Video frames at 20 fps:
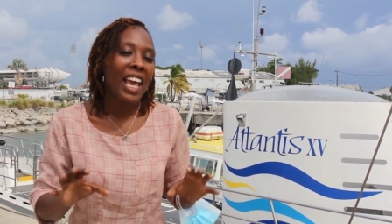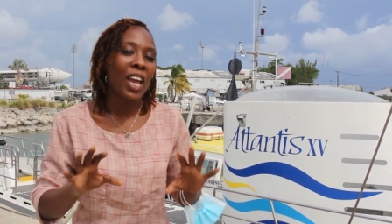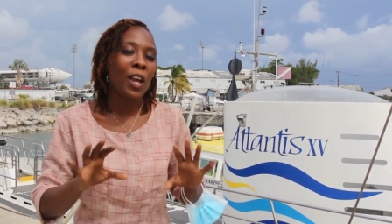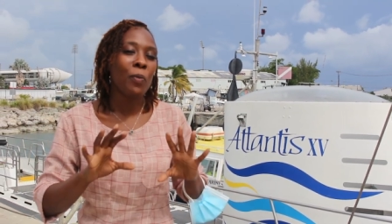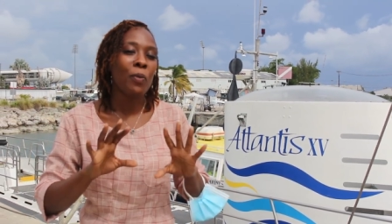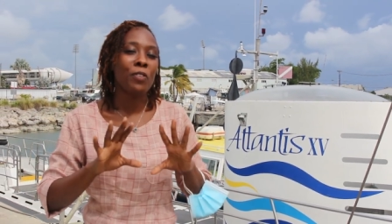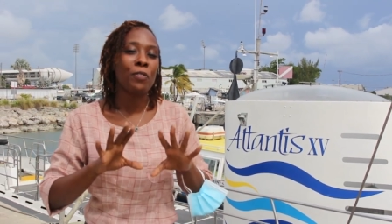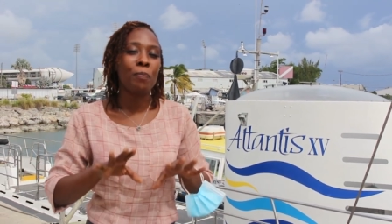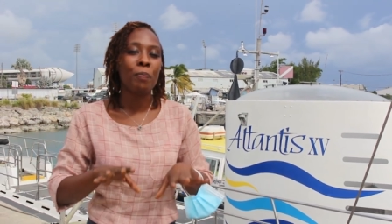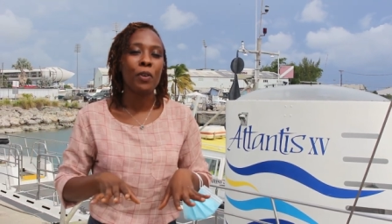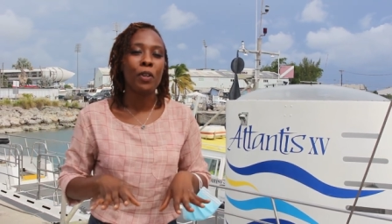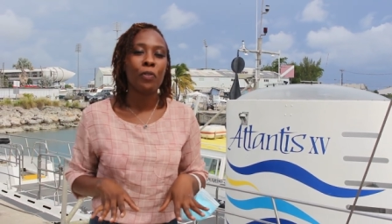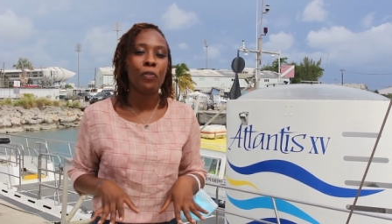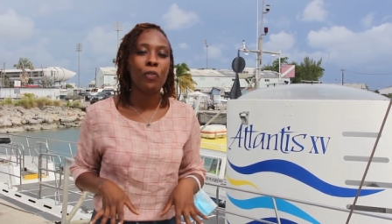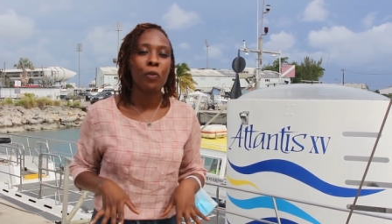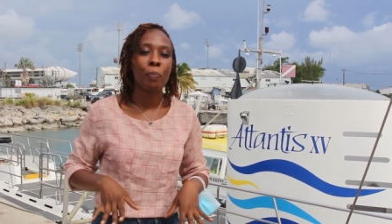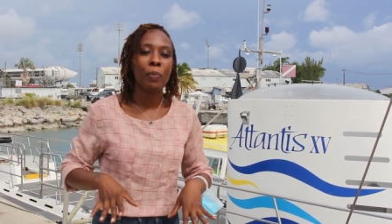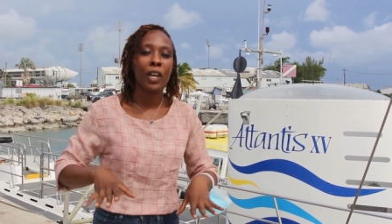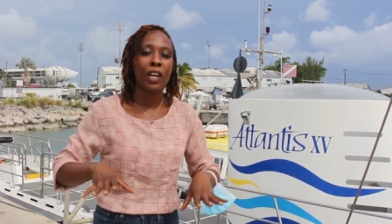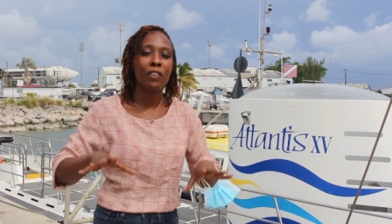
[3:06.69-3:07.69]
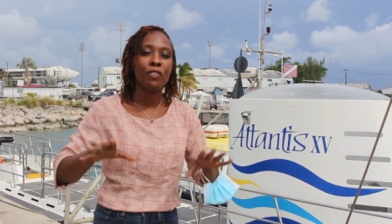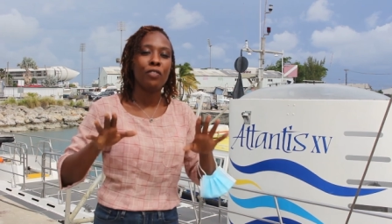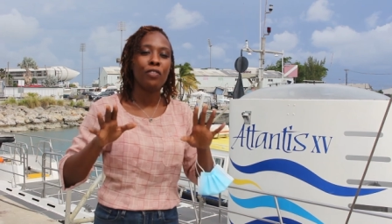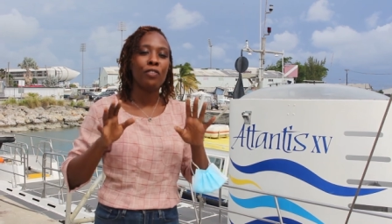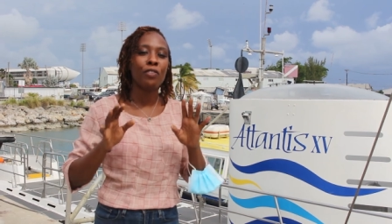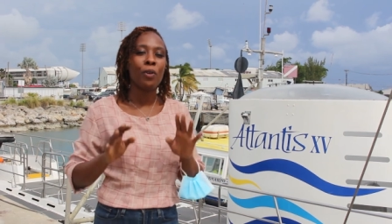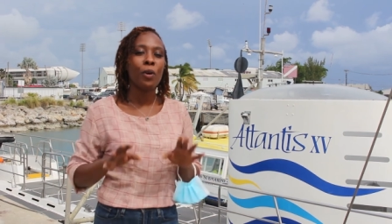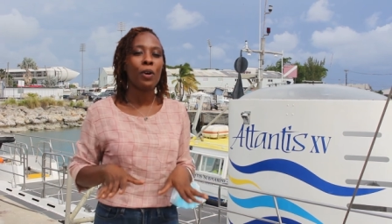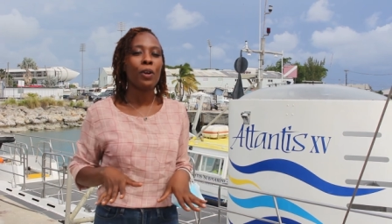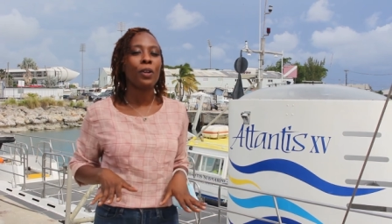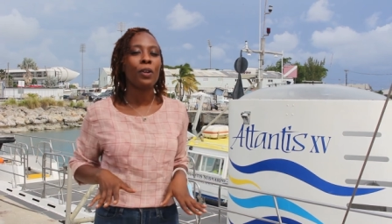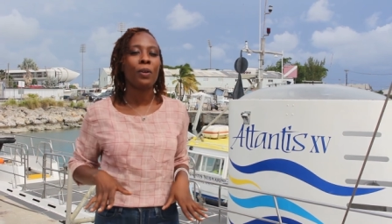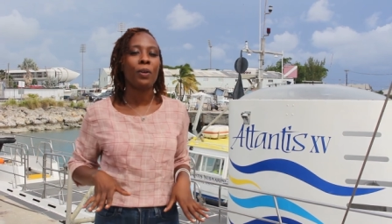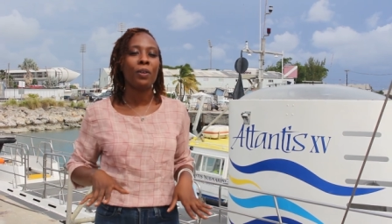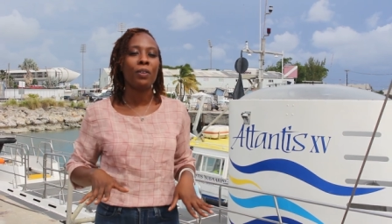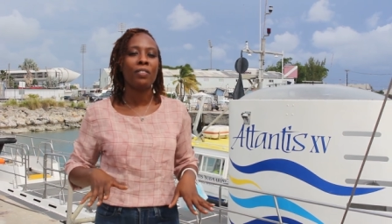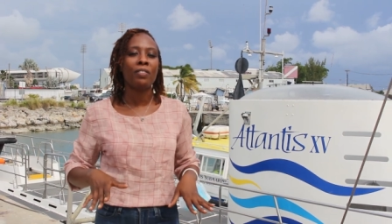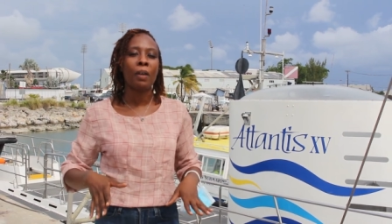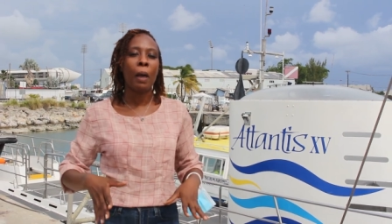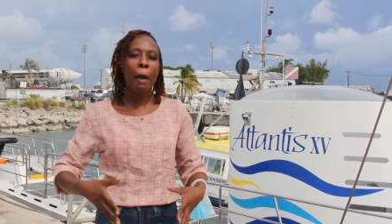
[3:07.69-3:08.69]
It was beautiful being so
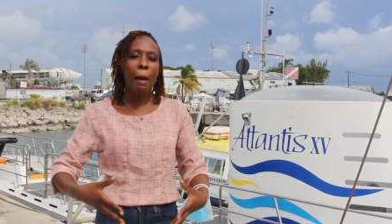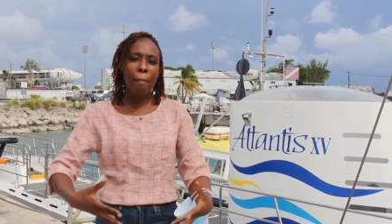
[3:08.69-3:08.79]
close,